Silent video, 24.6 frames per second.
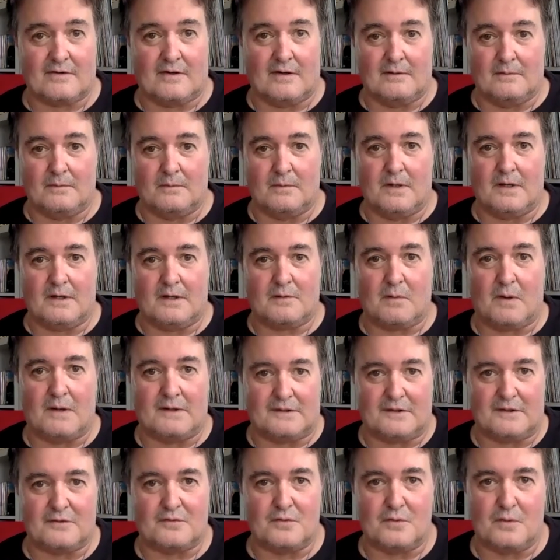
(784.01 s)
So, uh,
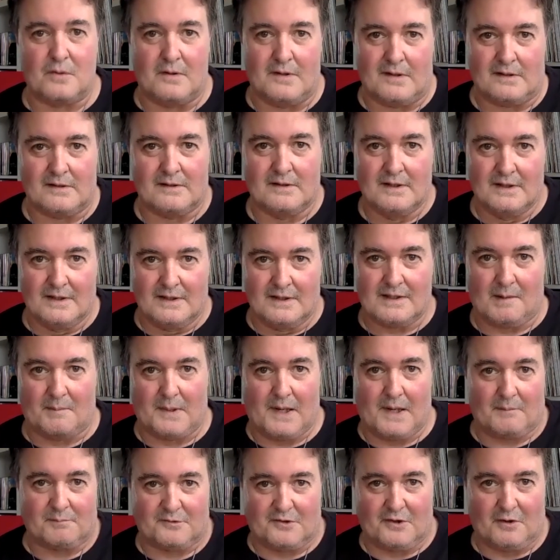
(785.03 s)
quite the tour
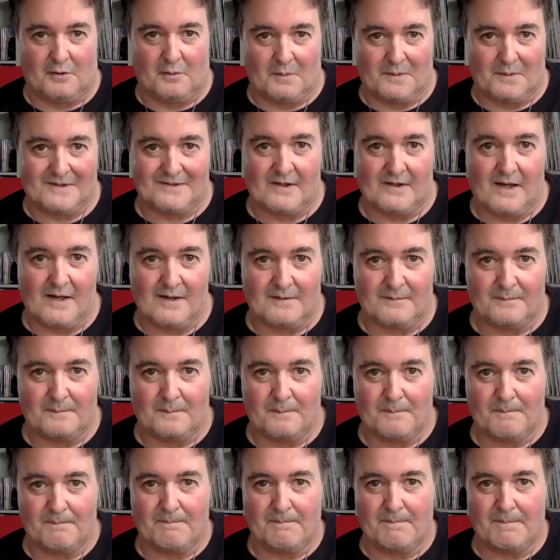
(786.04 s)
coming up, Sarah McLeod.